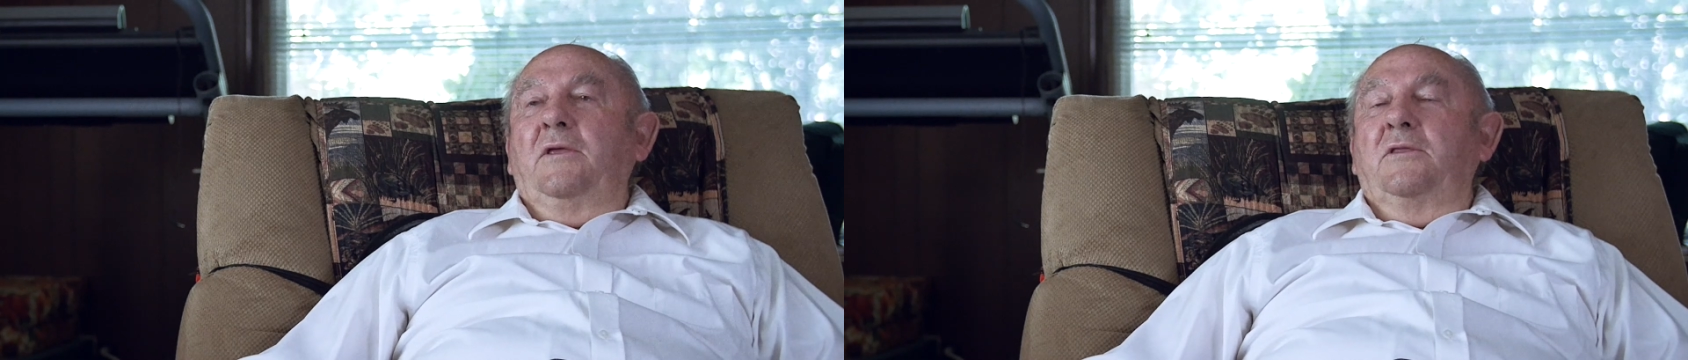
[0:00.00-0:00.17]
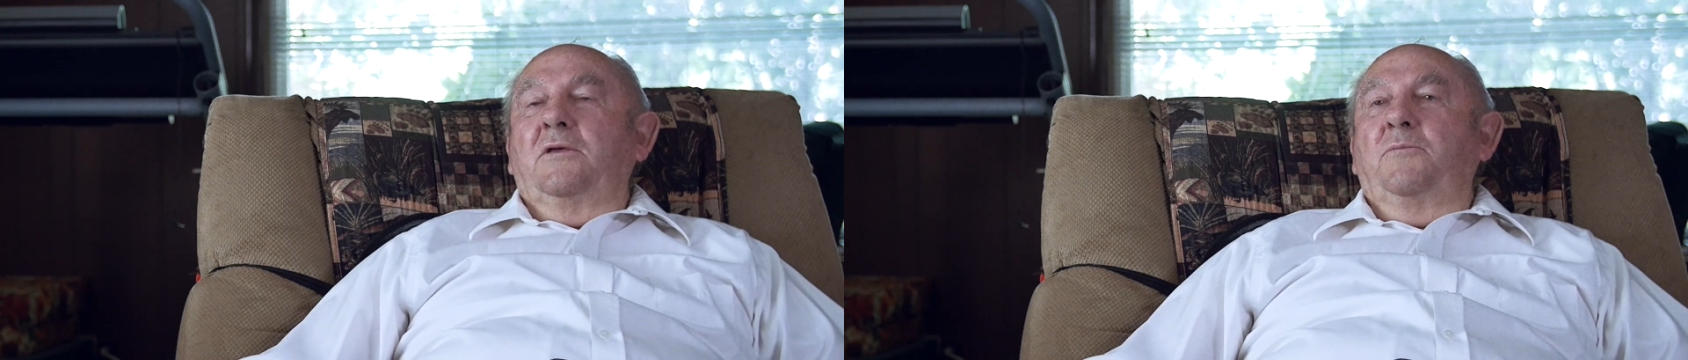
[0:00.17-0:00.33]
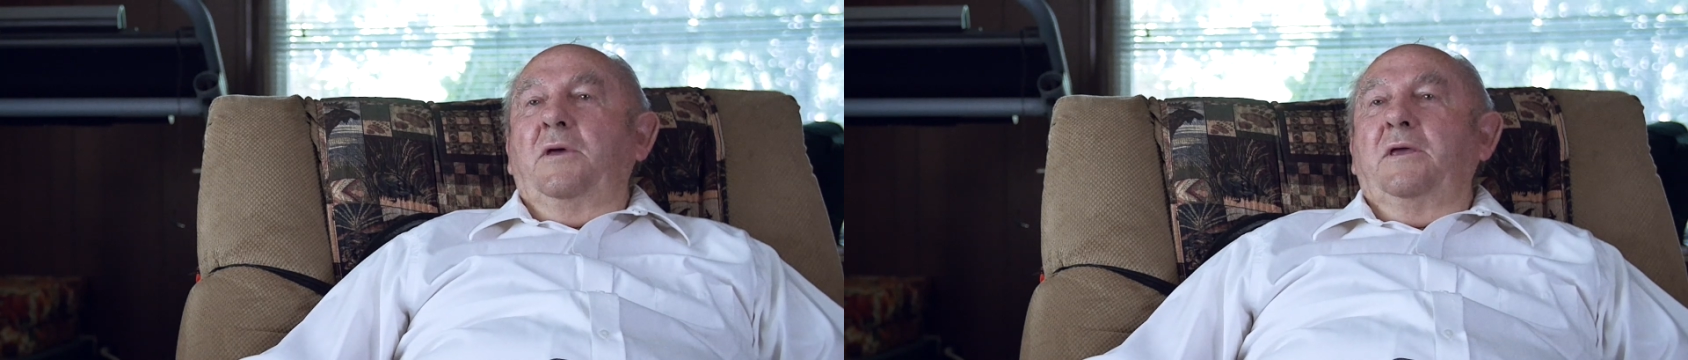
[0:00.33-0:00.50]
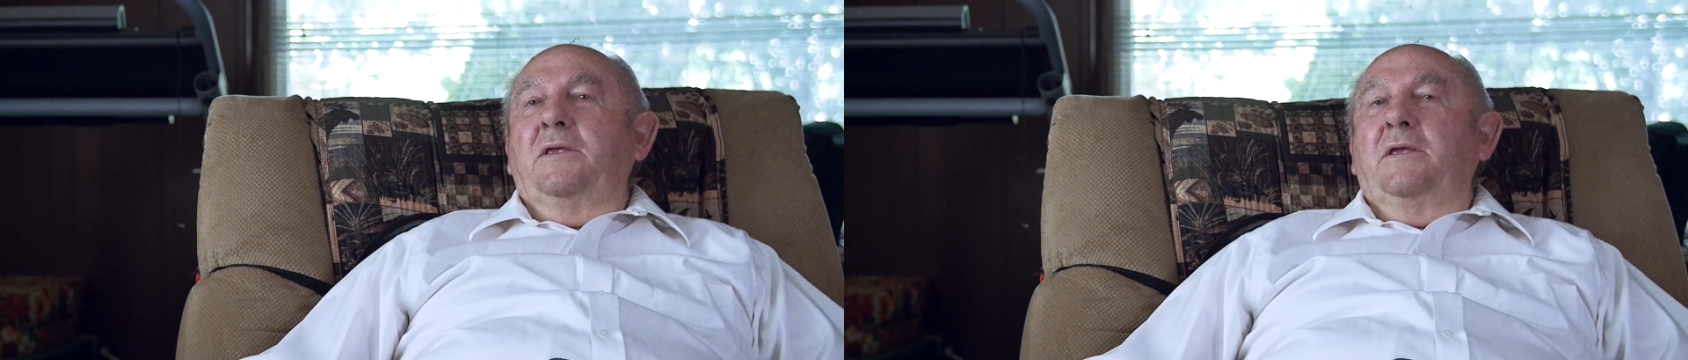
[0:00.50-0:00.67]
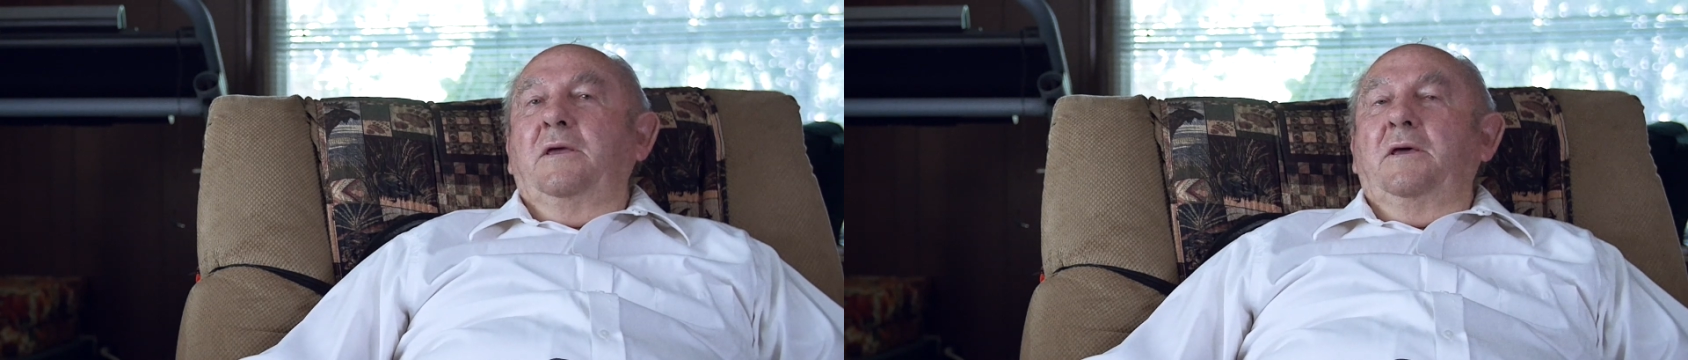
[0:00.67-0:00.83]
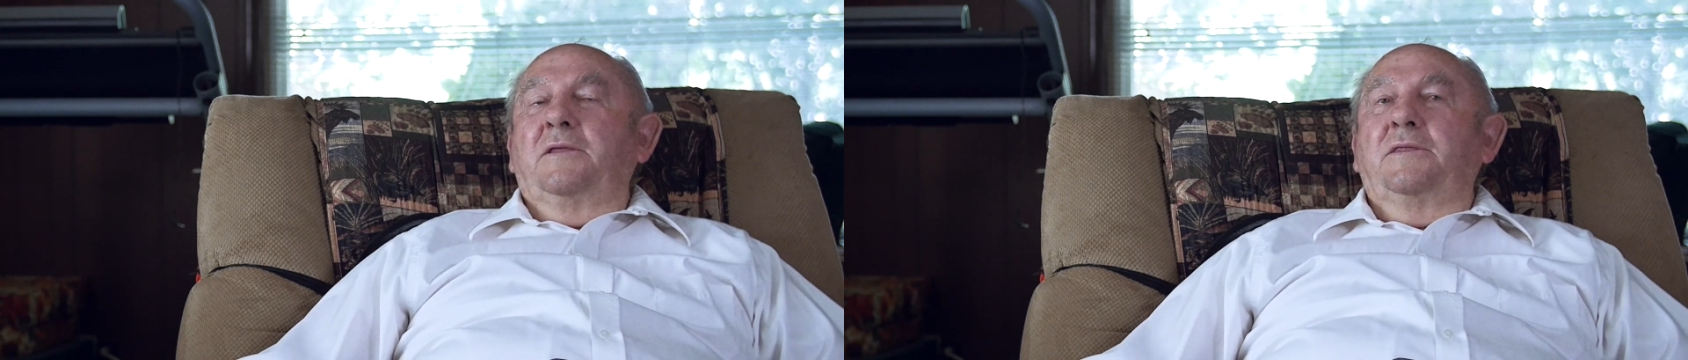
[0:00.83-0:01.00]
the
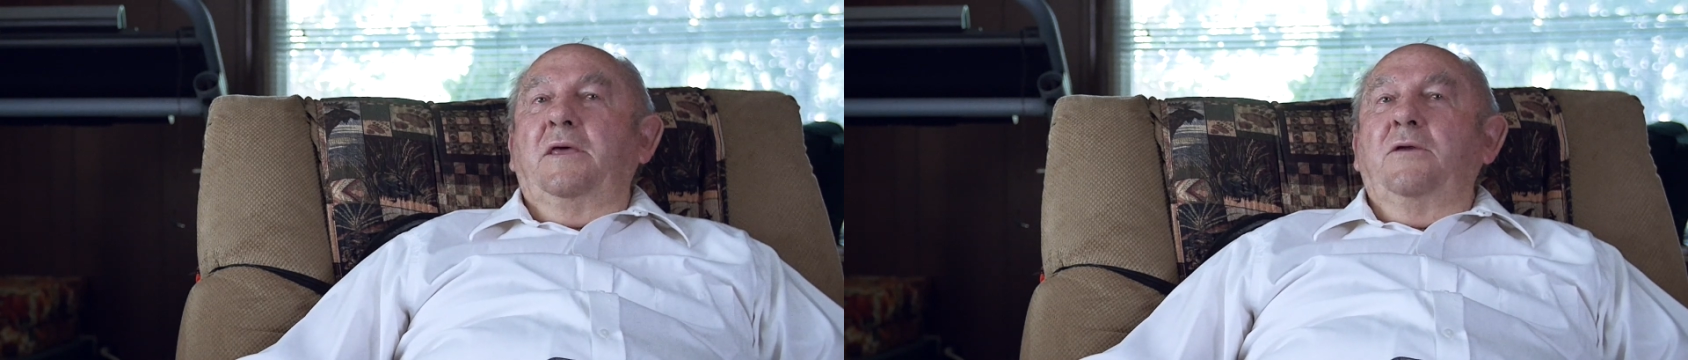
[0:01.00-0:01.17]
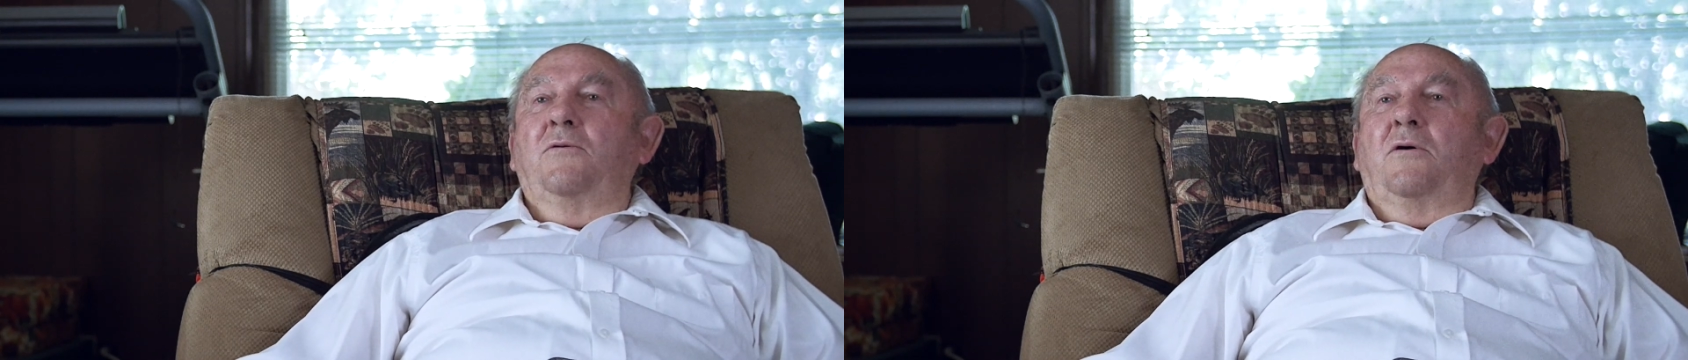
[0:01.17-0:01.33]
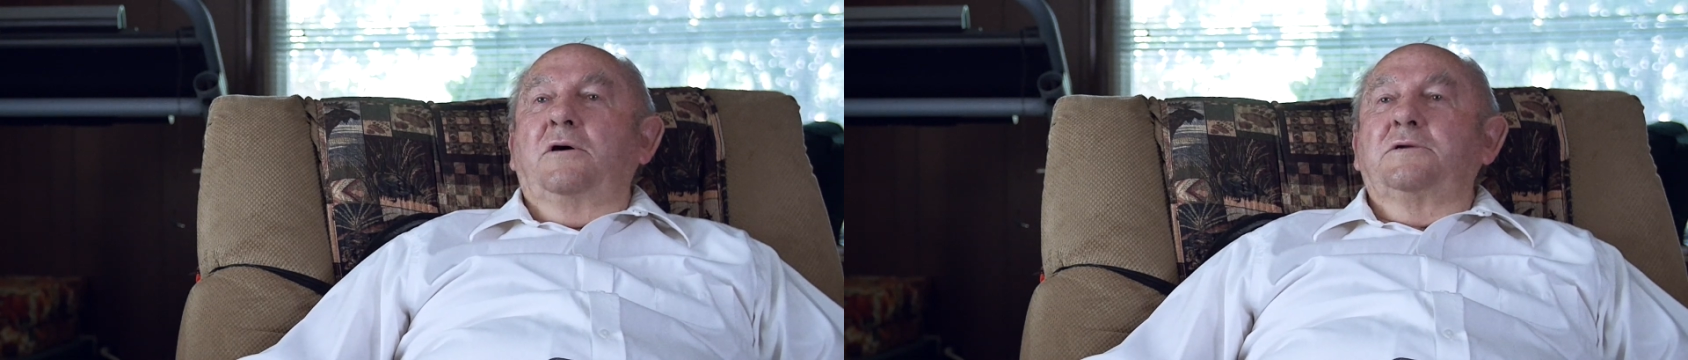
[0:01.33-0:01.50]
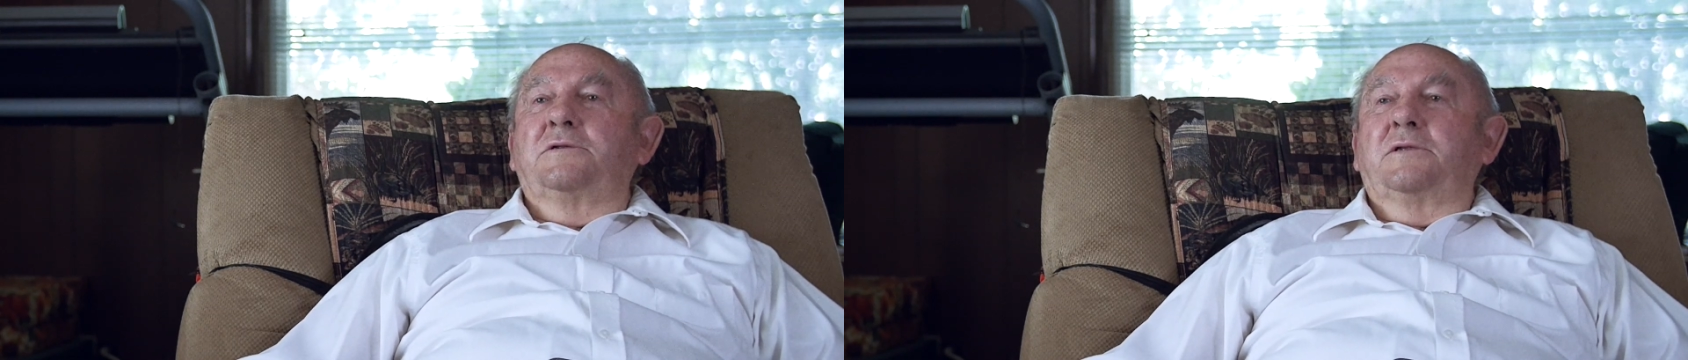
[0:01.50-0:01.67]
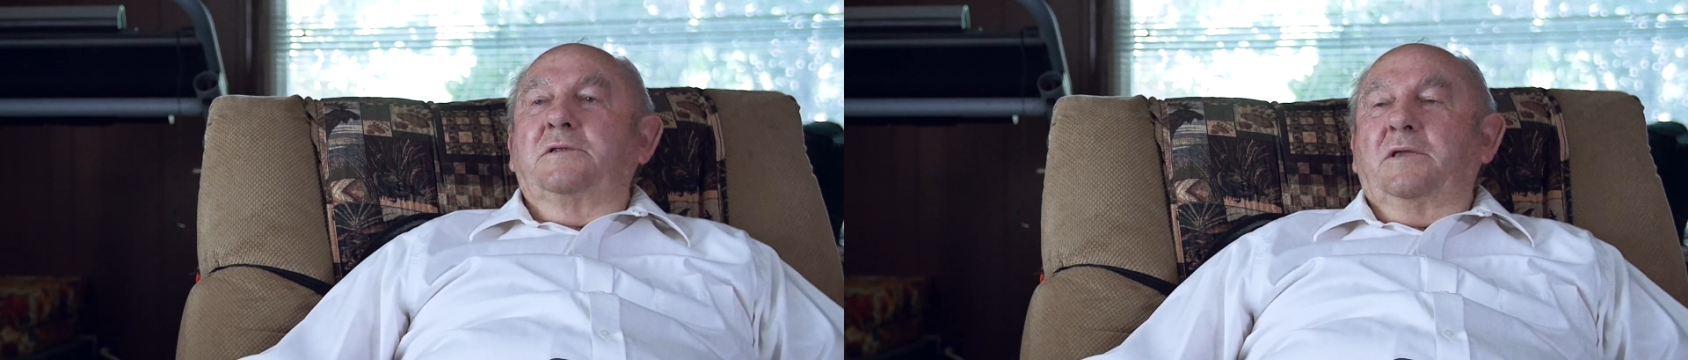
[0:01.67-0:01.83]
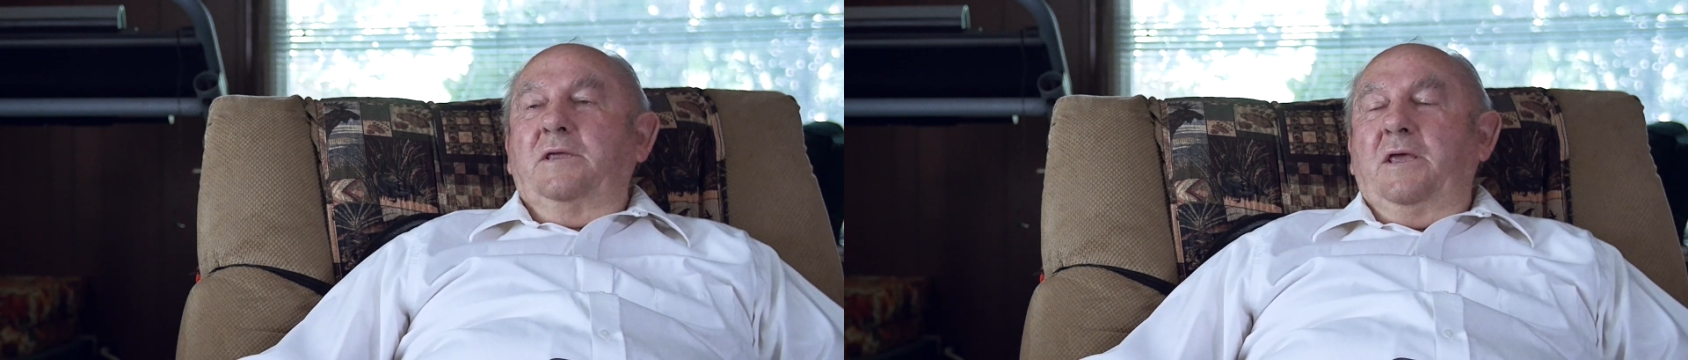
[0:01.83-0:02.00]
big thing was
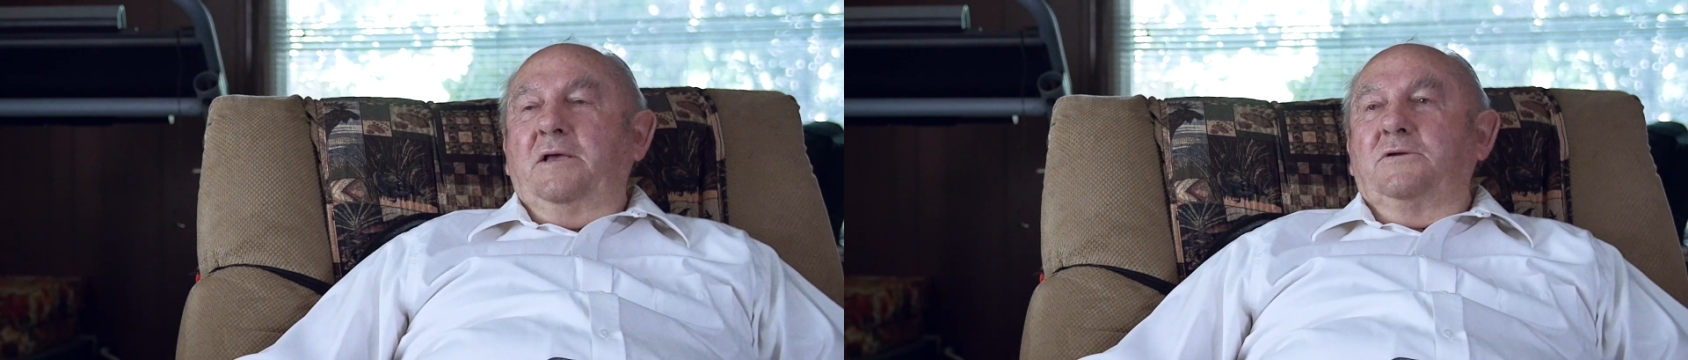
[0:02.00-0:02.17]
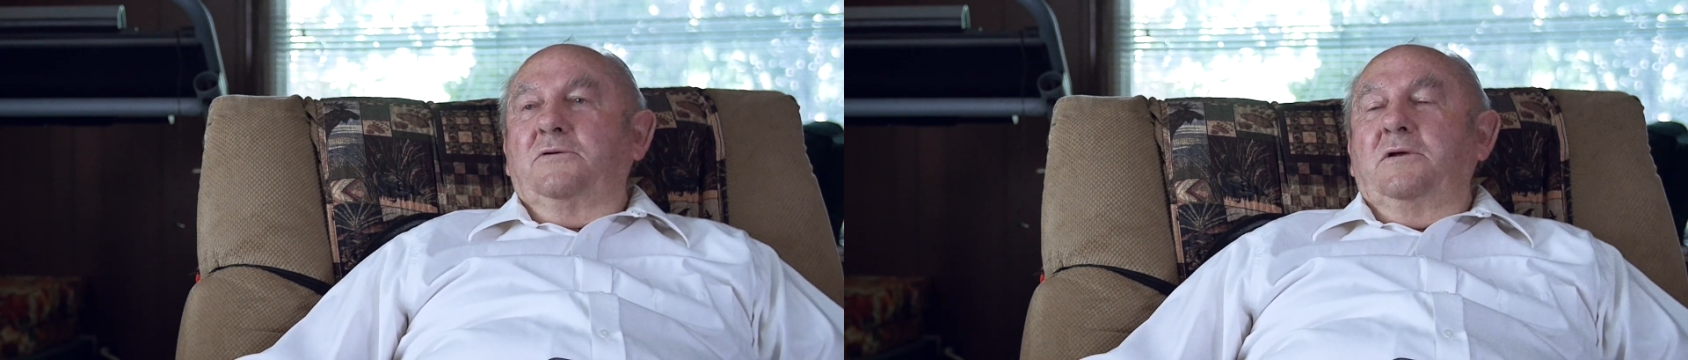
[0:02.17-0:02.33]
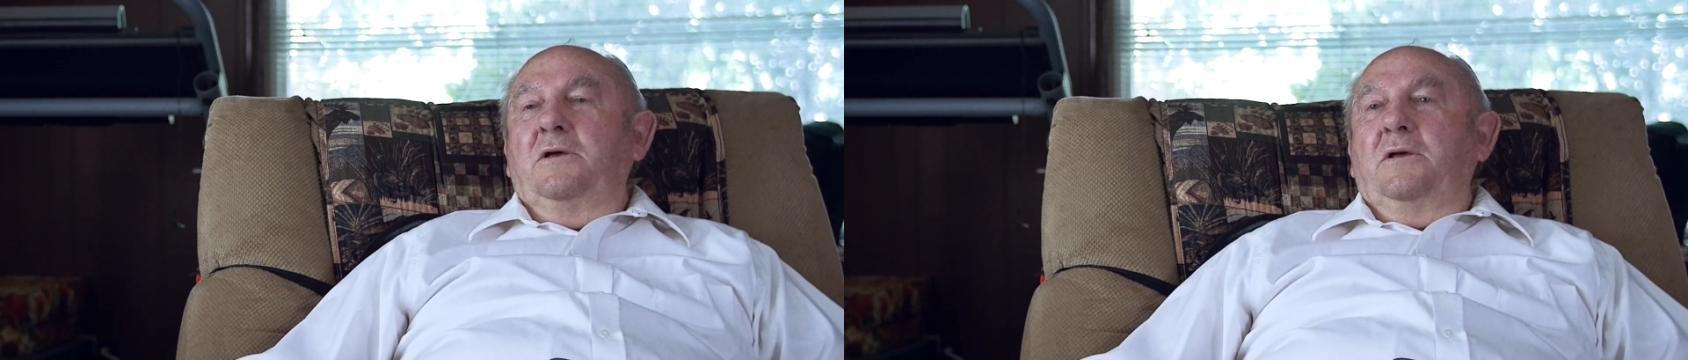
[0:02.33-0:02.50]
that the kids,